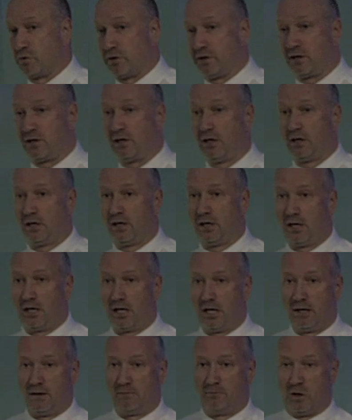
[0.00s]
with it.
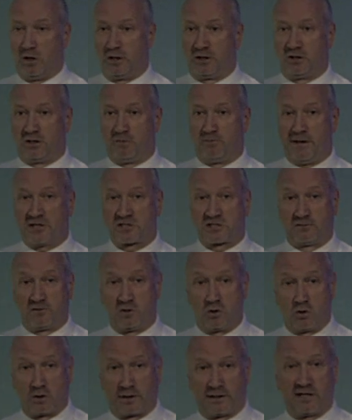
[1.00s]
But the best of the
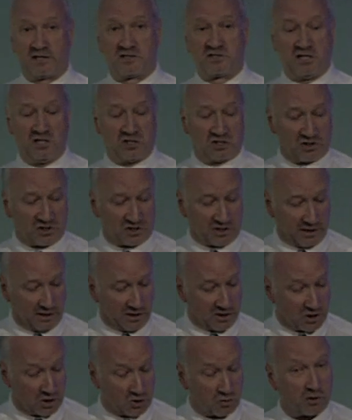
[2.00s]
organizations see it
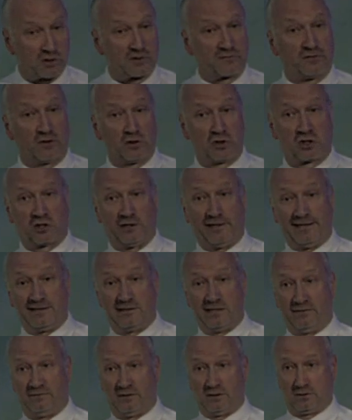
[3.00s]
as a cross-functional
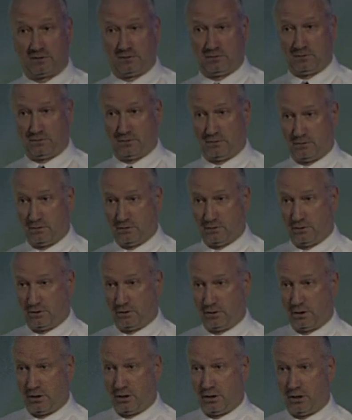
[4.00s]
endeavor.
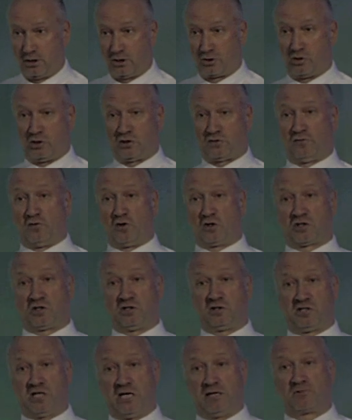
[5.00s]

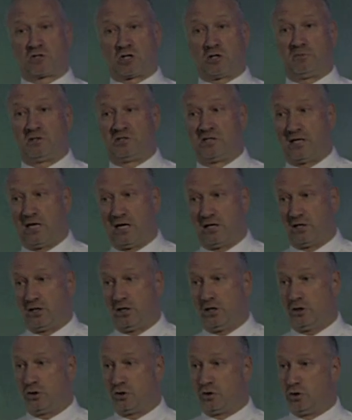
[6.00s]
Cross-functional teams coming
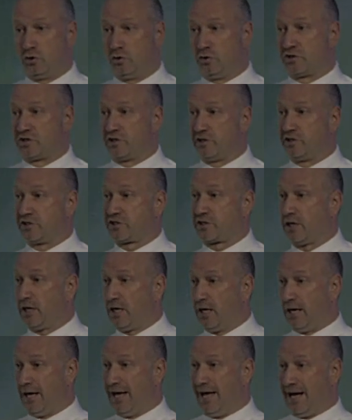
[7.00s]
together, users
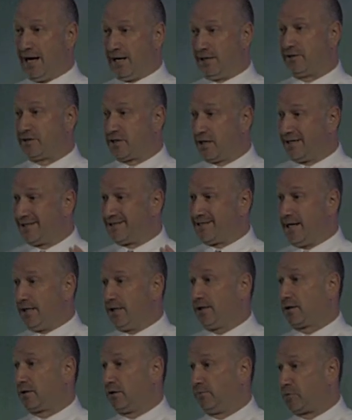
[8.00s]
and
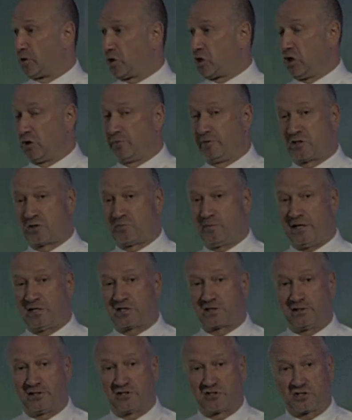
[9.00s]
technical procurement
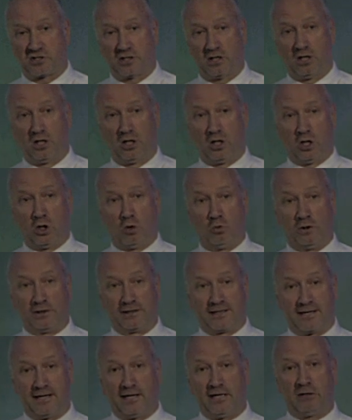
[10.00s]
specialists who will
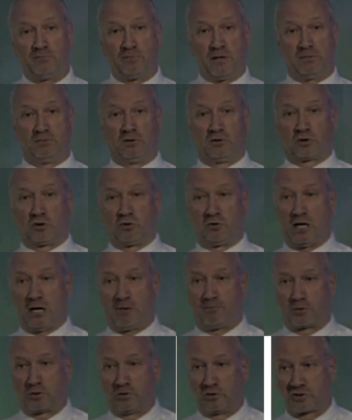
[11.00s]
guide people through
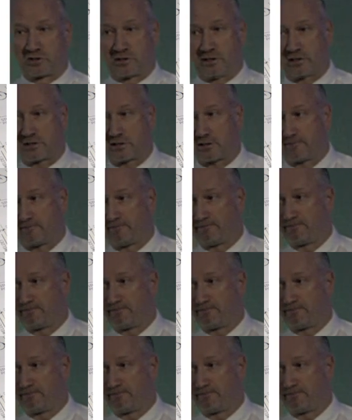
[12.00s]
that process.